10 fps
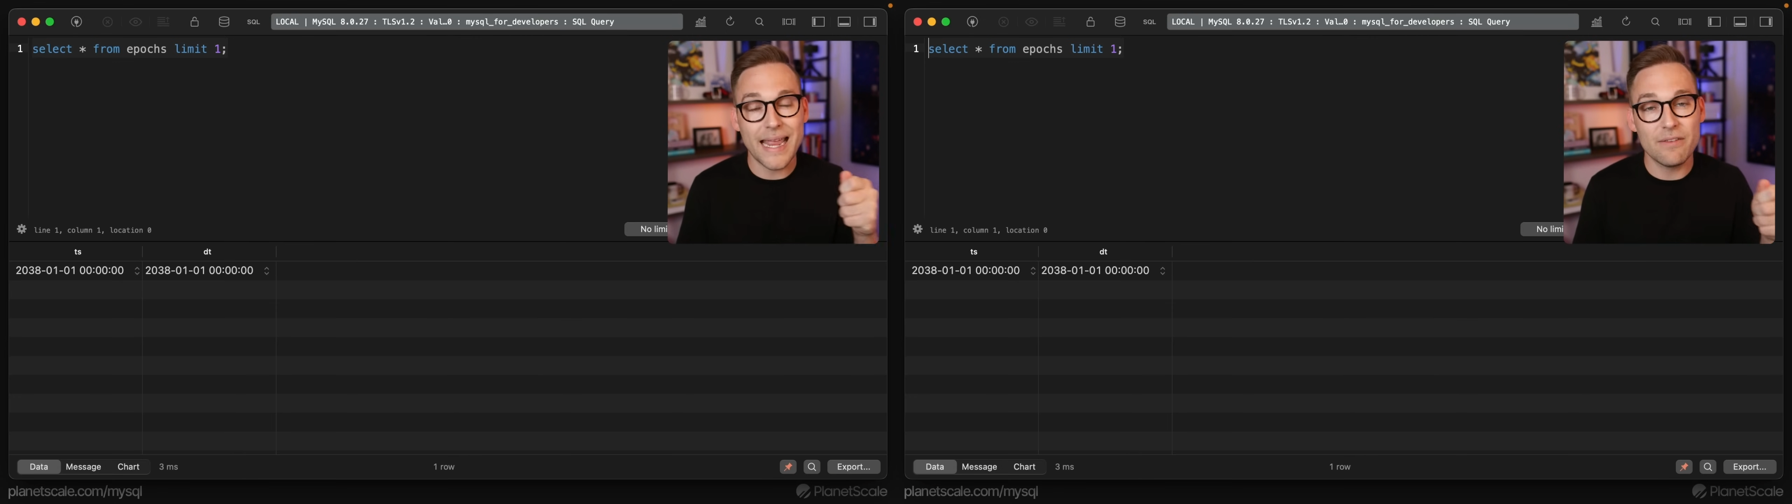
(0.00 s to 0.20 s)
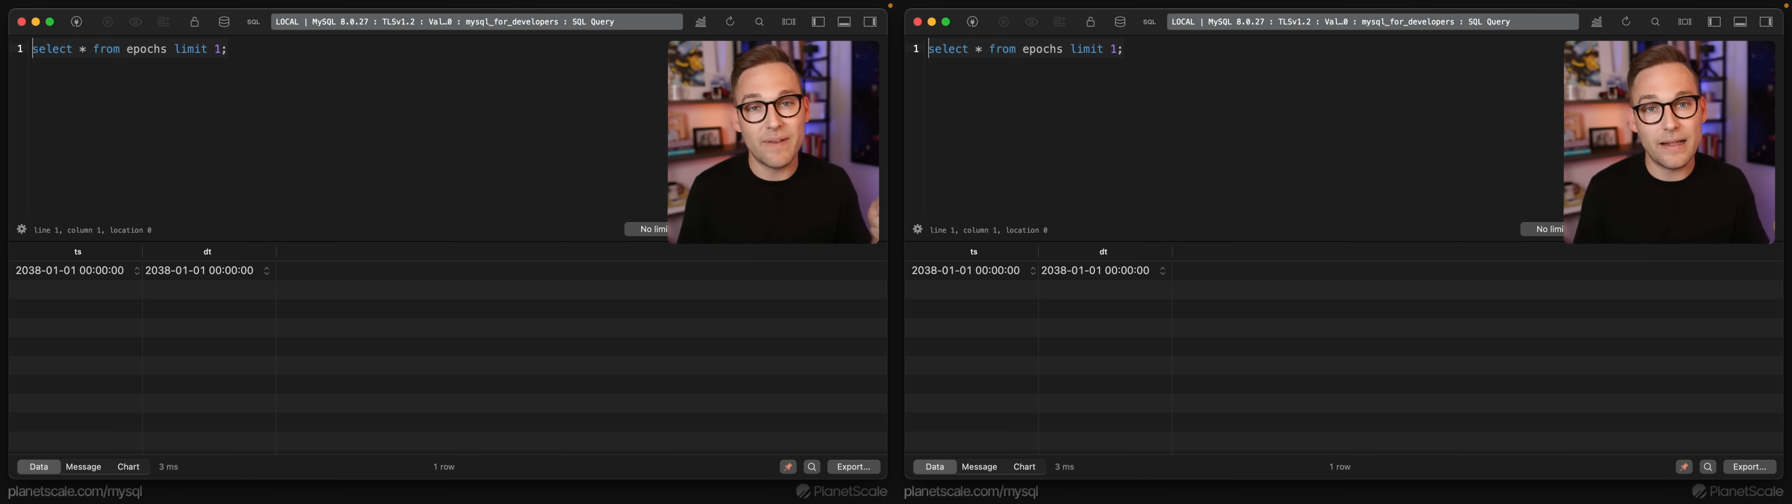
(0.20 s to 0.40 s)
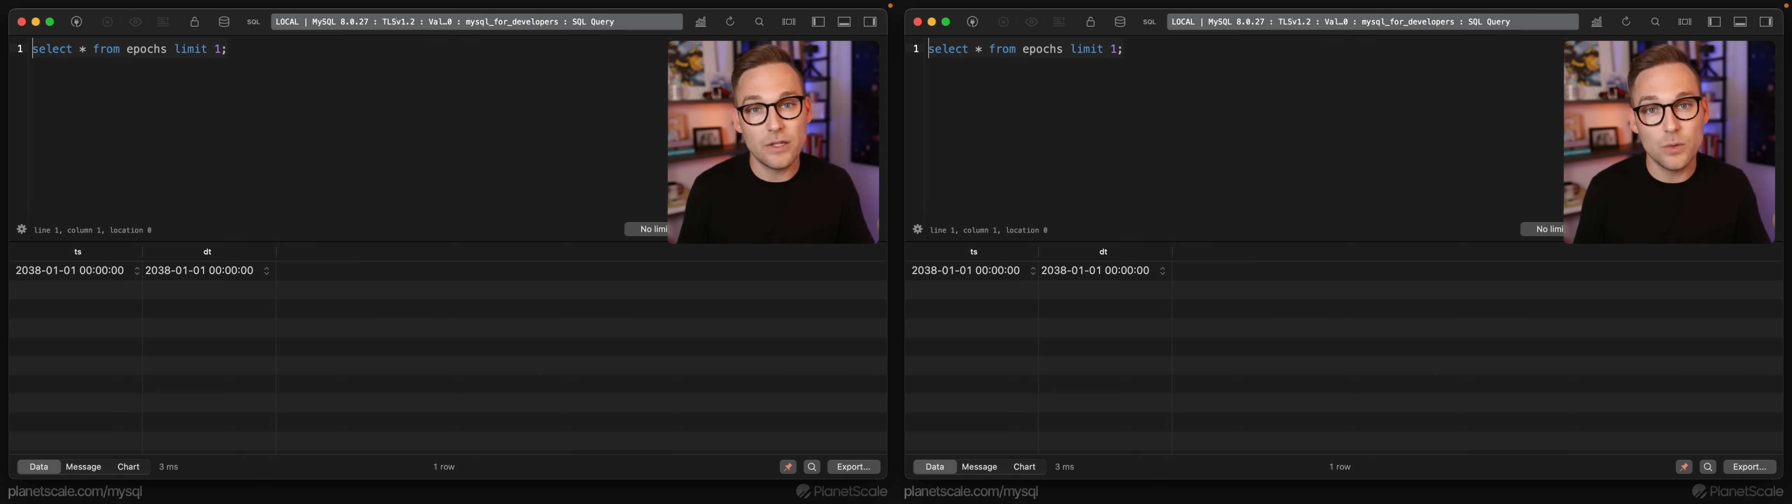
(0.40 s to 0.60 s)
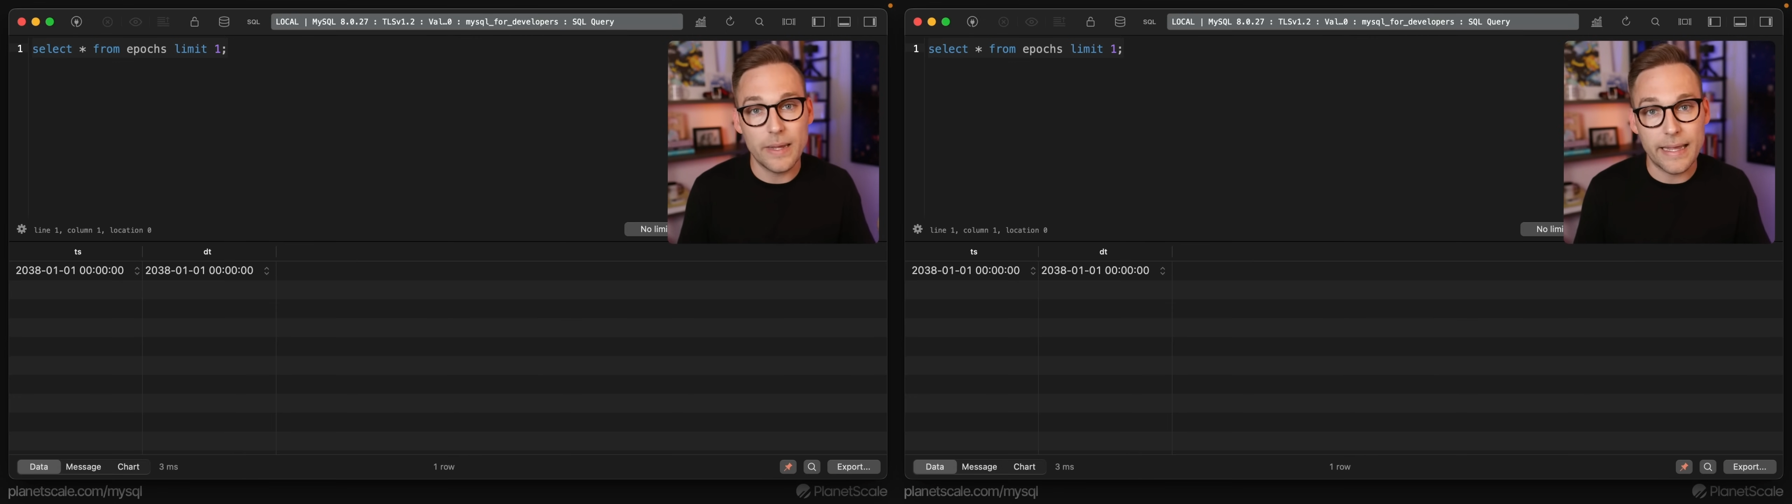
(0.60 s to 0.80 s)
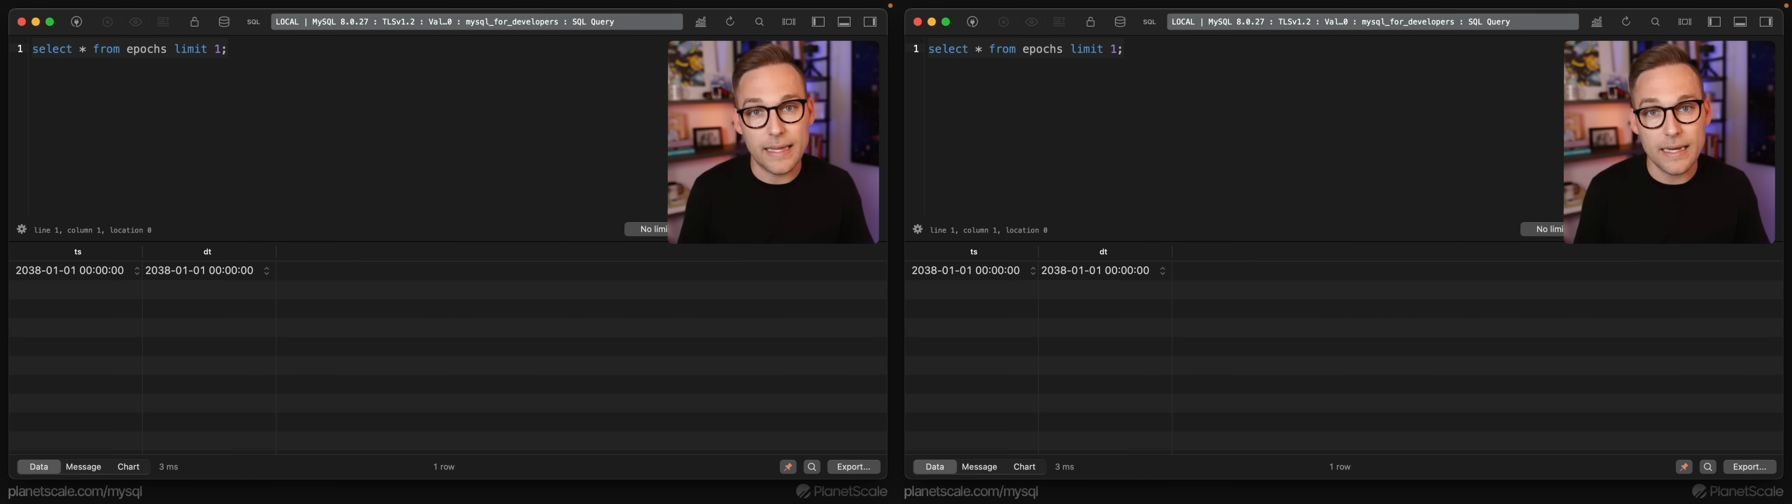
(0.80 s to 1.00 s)
a value
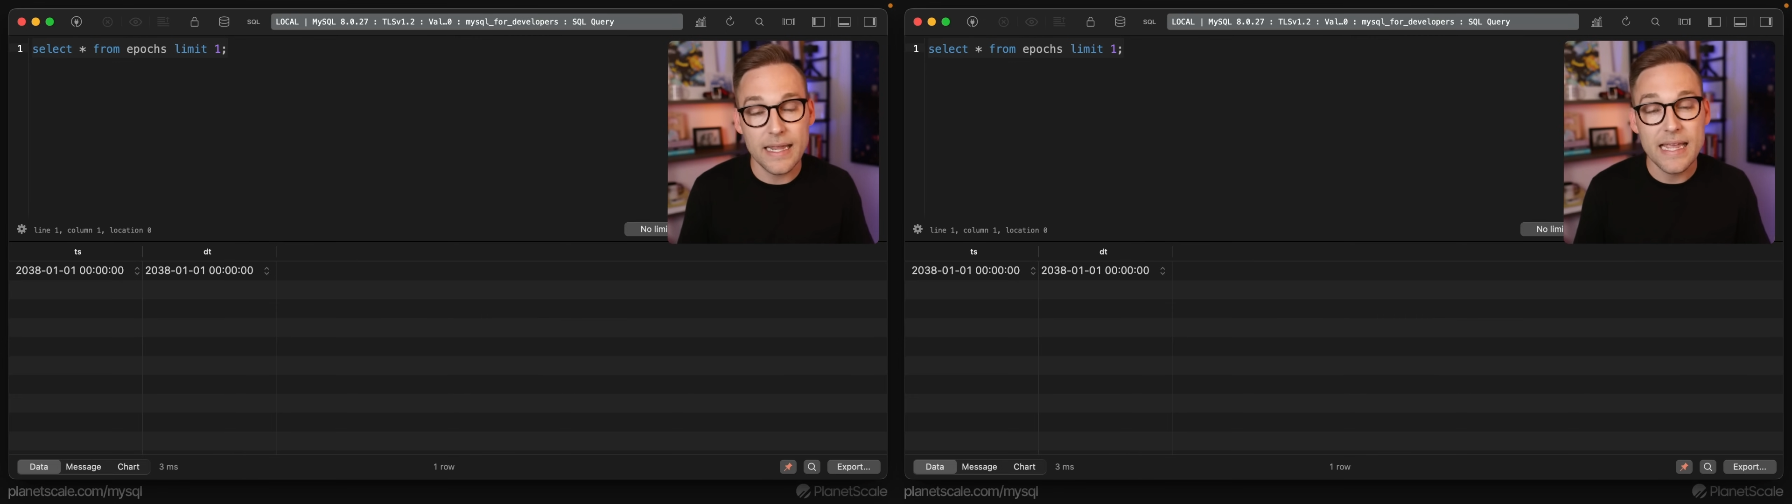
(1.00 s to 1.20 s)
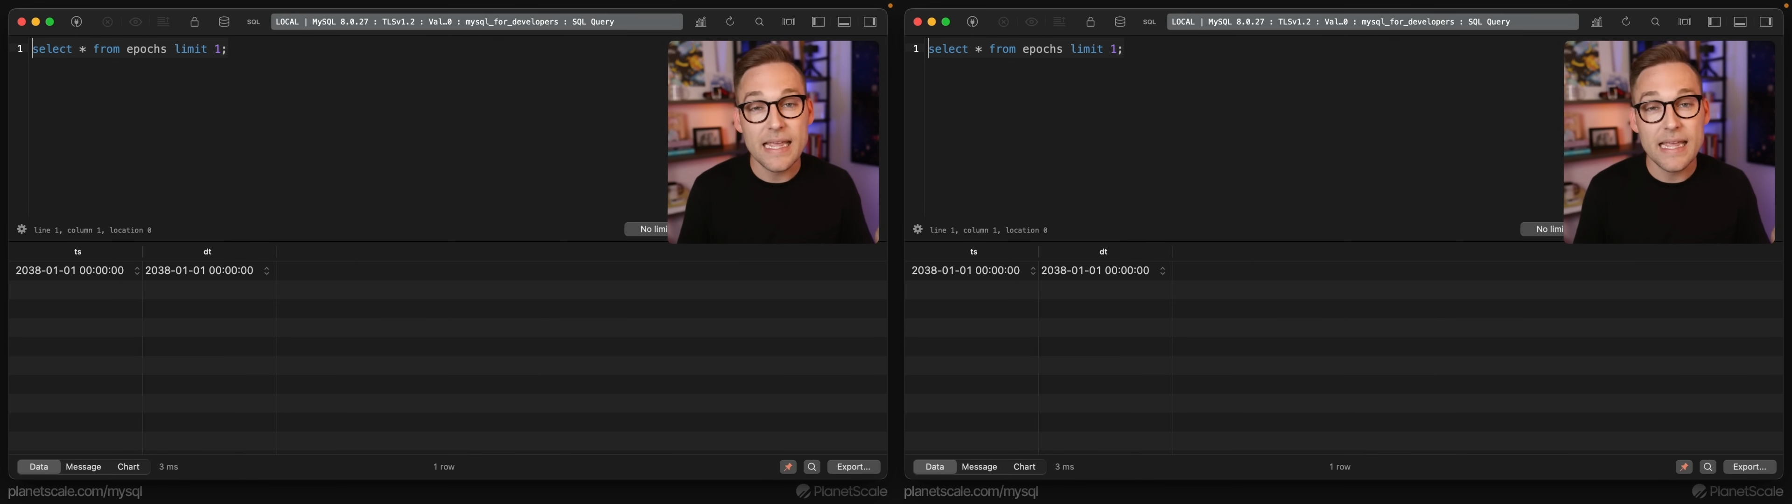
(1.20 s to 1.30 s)
in,